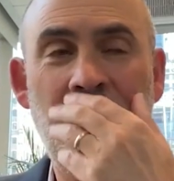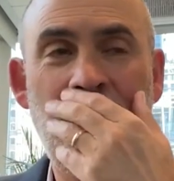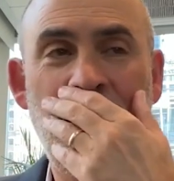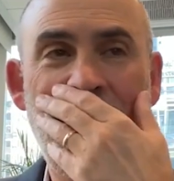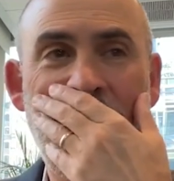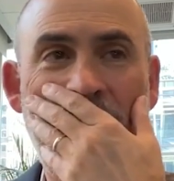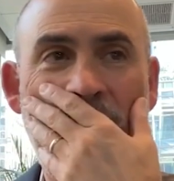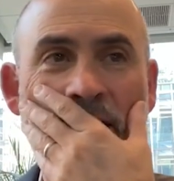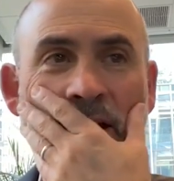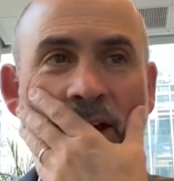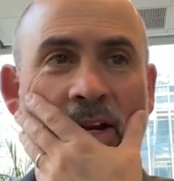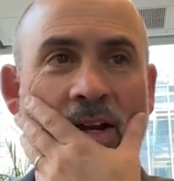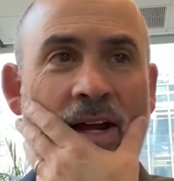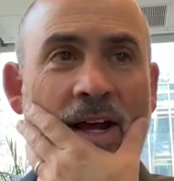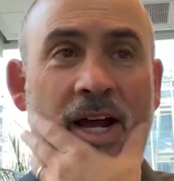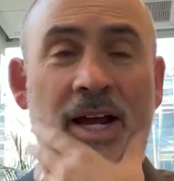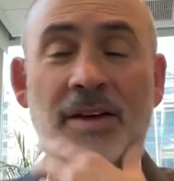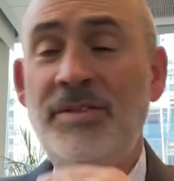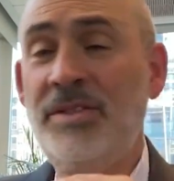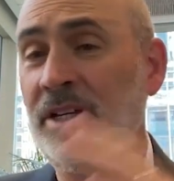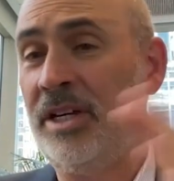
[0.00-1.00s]
And
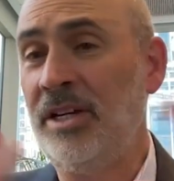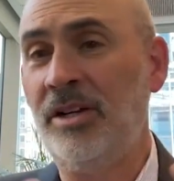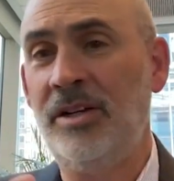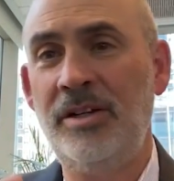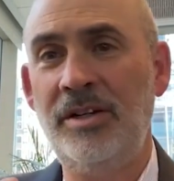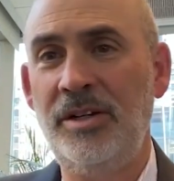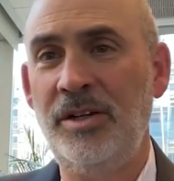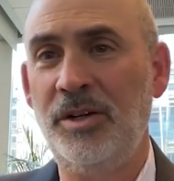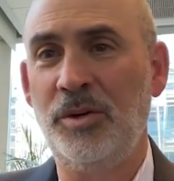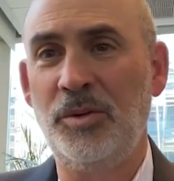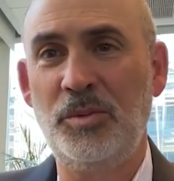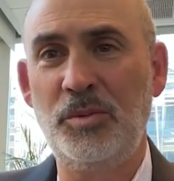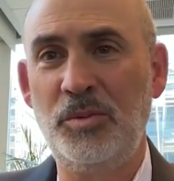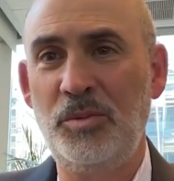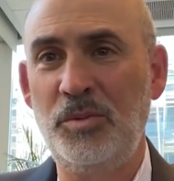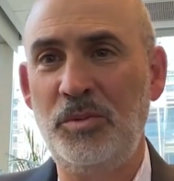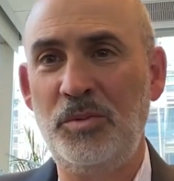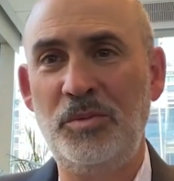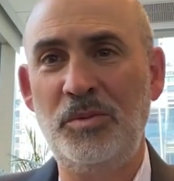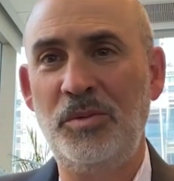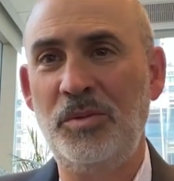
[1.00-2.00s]
I've said, a
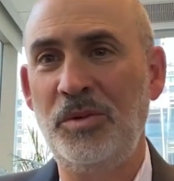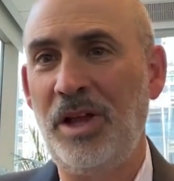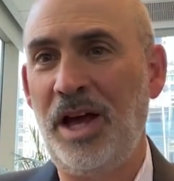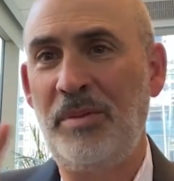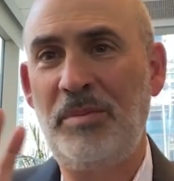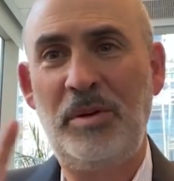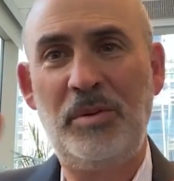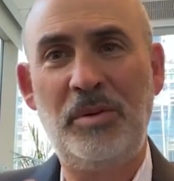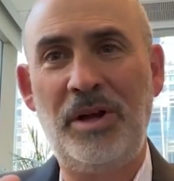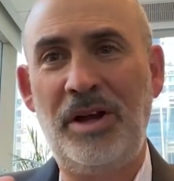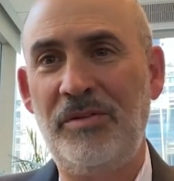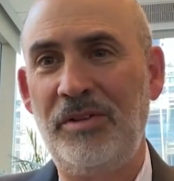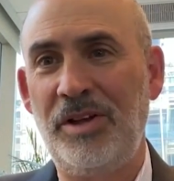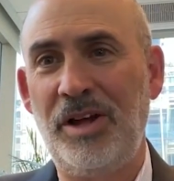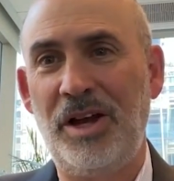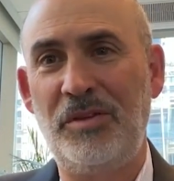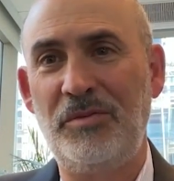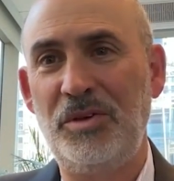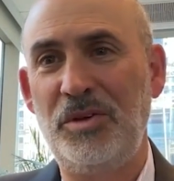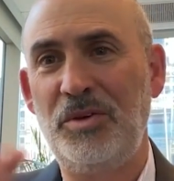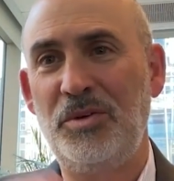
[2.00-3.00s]
lot of people have a lot
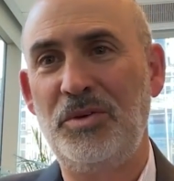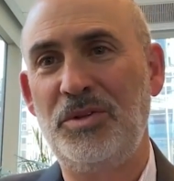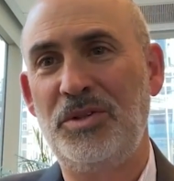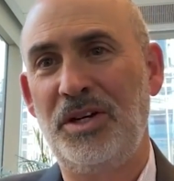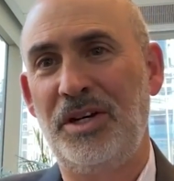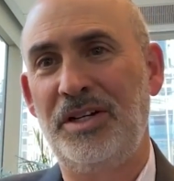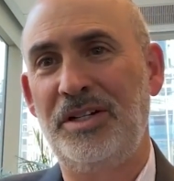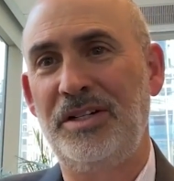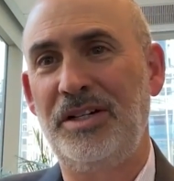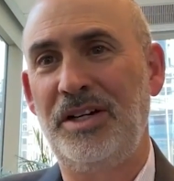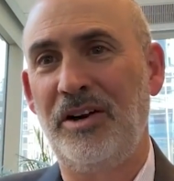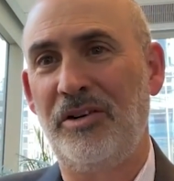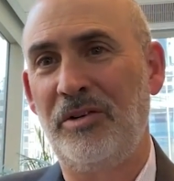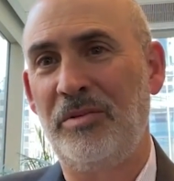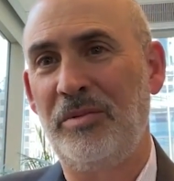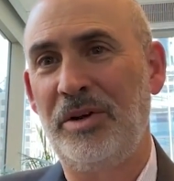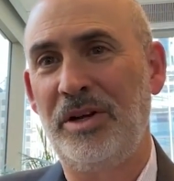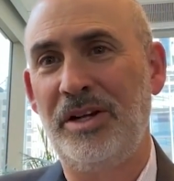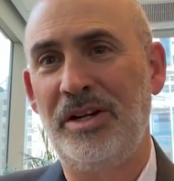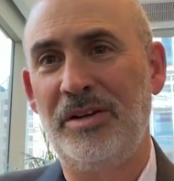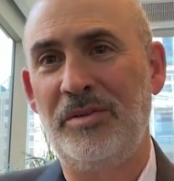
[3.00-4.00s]
of views on
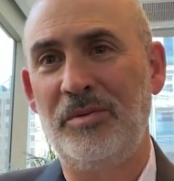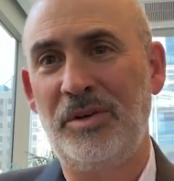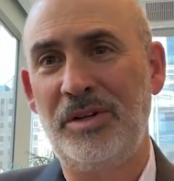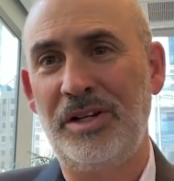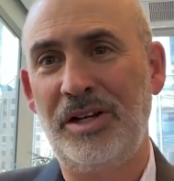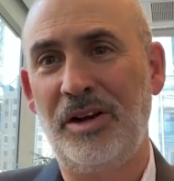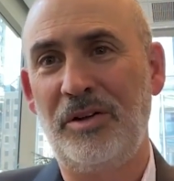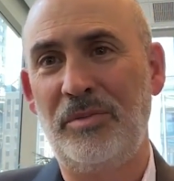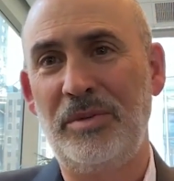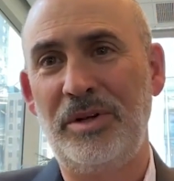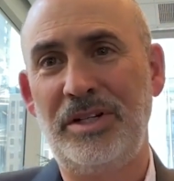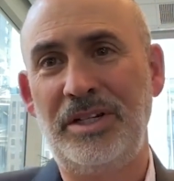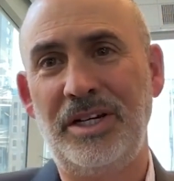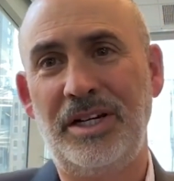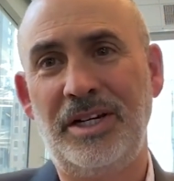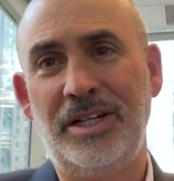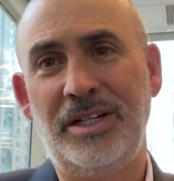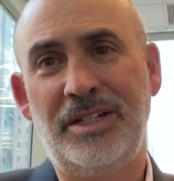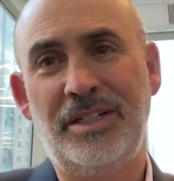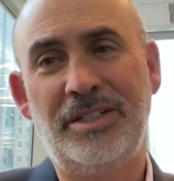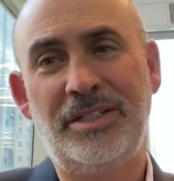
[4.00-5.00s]
government and what the government
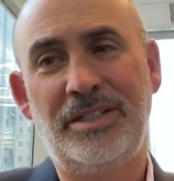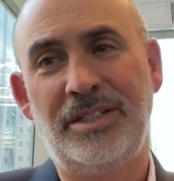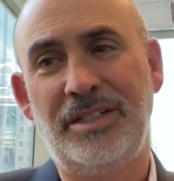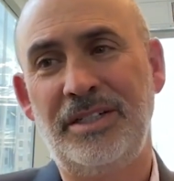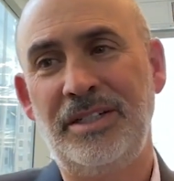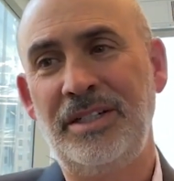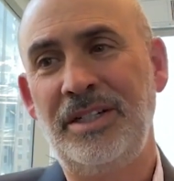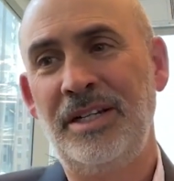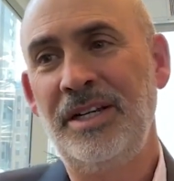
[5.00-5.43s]
does. And